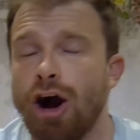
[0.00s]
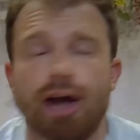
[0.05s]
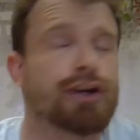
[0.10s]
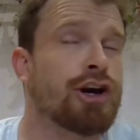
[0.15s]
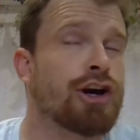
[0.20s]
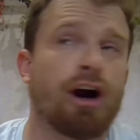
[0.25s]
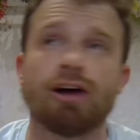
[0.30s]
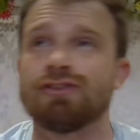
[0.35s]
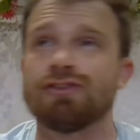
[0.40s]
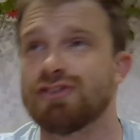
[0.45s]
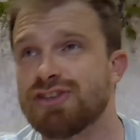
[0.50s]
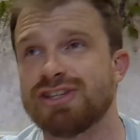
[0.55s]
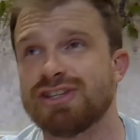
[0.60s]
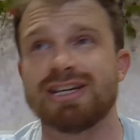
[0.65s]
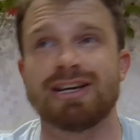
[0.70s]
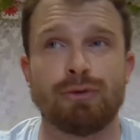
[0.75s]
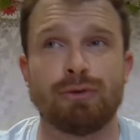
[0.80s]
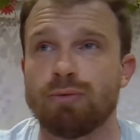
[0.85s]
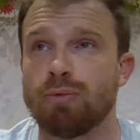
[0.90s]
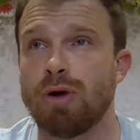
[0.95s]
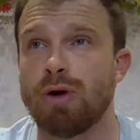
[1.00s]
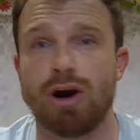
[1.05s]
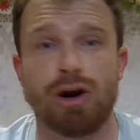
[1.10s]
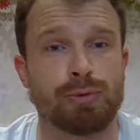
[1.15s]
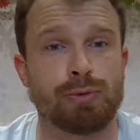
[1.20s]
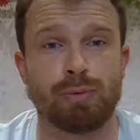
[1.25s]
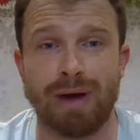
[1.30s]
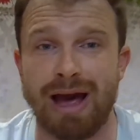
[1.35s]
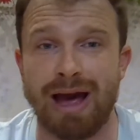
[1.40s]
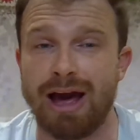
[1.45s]
I can't see a
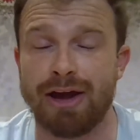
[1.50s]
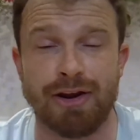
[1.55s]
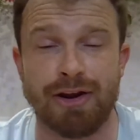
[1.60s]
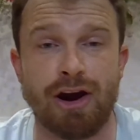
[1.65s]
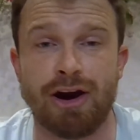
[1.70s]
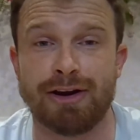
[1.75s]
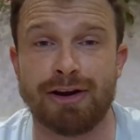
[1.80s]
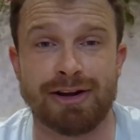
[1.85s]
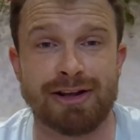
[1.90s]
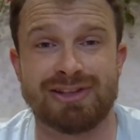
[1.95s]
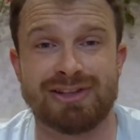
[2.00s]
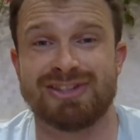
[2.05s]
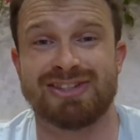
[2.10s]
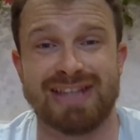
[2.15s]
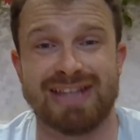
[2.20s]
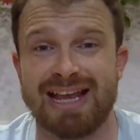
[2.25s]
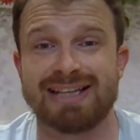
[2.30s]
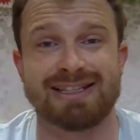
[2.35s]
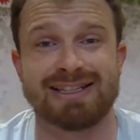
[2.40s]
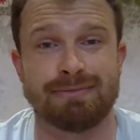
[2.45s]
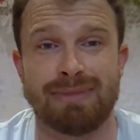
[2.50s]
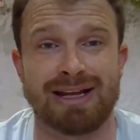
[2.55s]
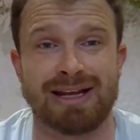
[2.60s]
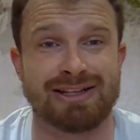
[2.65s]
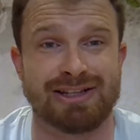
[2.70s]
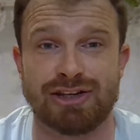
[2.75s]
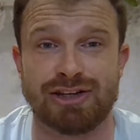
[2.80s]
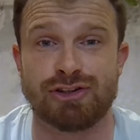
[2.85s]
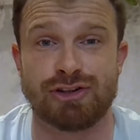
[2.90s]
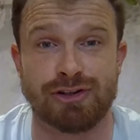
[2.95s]
world where Onana stays at
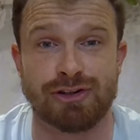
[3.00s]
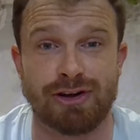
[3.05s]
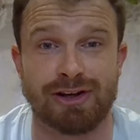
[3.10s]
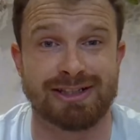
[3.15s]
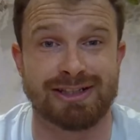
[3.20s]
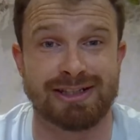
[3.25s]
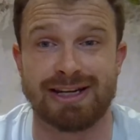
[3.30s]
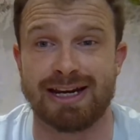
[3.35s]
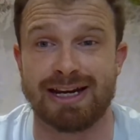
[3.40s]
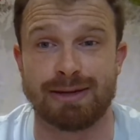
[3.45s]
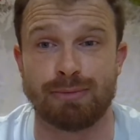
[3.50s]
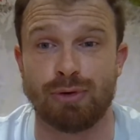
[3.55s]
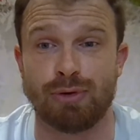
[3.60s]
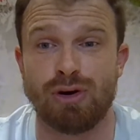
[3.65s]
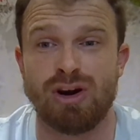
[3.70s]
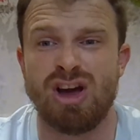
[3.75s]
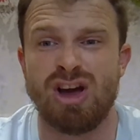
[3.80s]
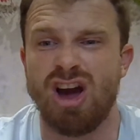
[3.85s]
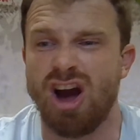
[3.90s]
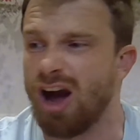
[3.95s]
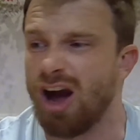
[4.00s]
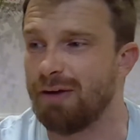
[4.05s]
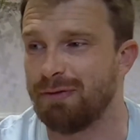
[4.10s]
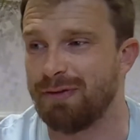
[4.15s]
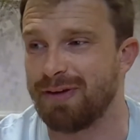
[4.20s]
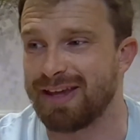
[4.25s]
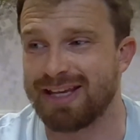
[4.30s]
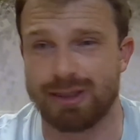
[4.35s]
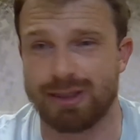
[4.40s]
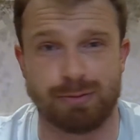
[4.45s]
Manchester United anymore. I
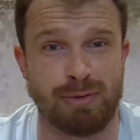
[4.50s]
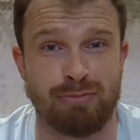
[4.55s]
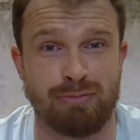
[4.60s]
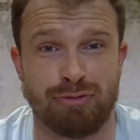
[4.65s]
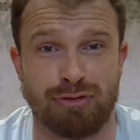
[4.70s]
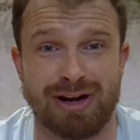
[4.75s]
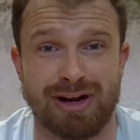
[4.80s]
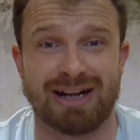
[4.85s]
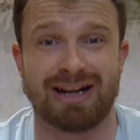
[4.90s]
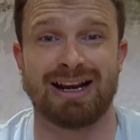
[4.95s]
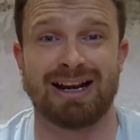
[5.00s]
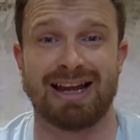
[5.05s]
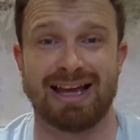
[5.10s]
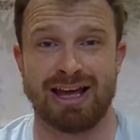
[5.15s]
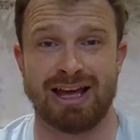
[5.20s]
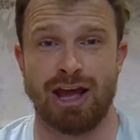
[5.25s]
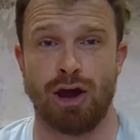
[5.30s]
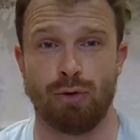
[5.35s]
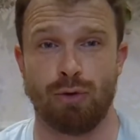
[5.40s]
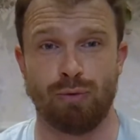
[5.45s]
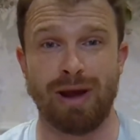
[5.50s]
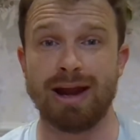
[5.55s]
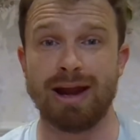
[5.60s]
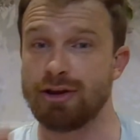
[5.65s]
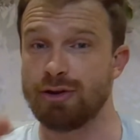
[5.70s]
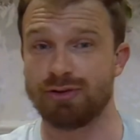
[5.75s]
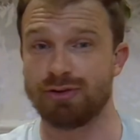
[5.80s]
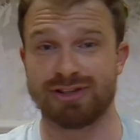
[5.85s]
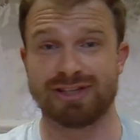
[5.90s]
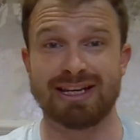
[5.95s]
think it's been pretty clear.
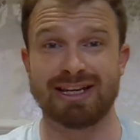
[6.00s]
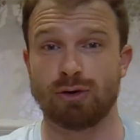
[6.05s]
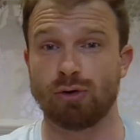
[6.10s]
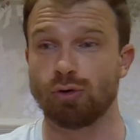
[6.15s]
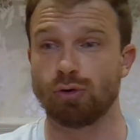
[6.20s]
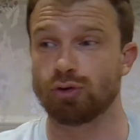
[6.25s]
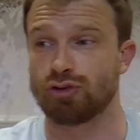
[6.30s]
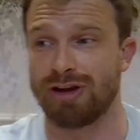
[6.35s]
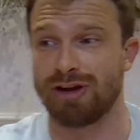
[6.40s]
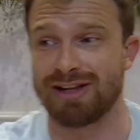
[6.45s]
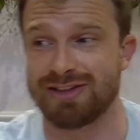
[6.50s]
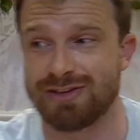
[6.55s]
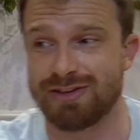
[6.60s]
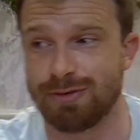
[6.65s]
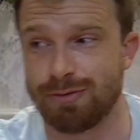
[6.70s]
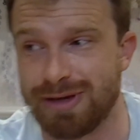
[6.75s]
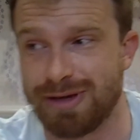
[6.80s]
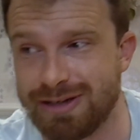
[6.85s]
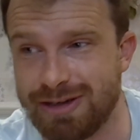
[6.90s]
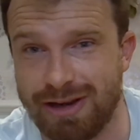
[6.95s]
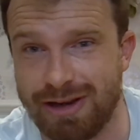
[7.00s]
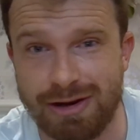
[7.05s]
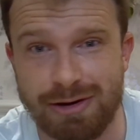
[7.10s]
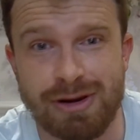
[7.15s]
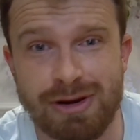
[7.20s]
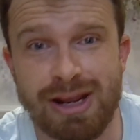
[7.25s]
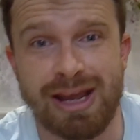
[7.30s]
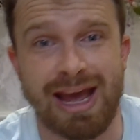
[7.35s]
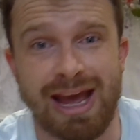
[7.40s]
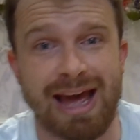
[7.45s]
When you see all transfer window,
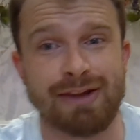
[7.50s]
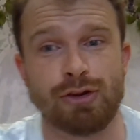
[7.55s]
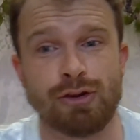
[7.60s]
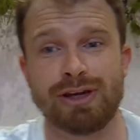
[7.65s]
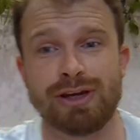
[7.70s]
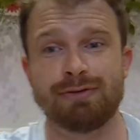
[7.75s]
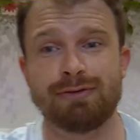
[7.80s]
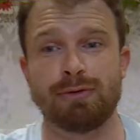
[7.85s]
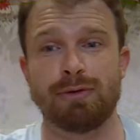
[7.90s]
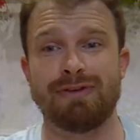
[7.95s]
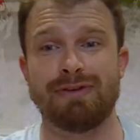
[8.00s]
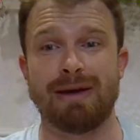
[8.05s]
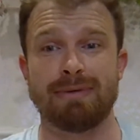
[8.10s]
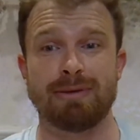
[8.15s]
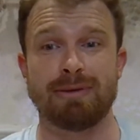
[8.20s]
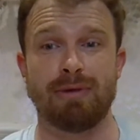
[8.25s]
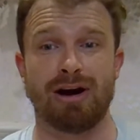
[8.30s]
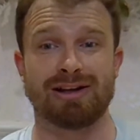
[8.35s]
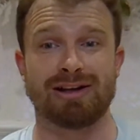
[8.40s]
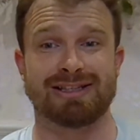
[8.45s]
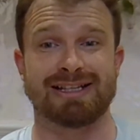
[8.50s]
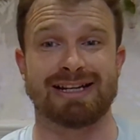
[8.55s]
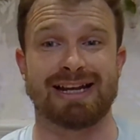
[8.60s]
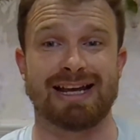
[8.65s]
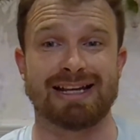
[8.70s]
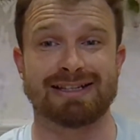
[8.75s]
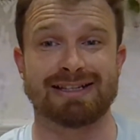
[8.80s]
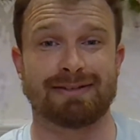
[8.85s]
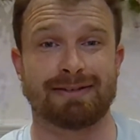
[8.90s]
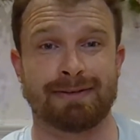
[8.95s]
and not even with Emi
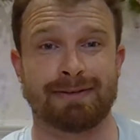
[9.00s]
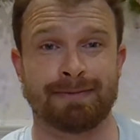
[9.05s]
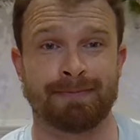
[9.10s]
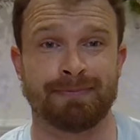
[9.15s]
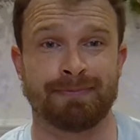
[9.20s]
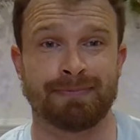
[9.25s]
Martinez,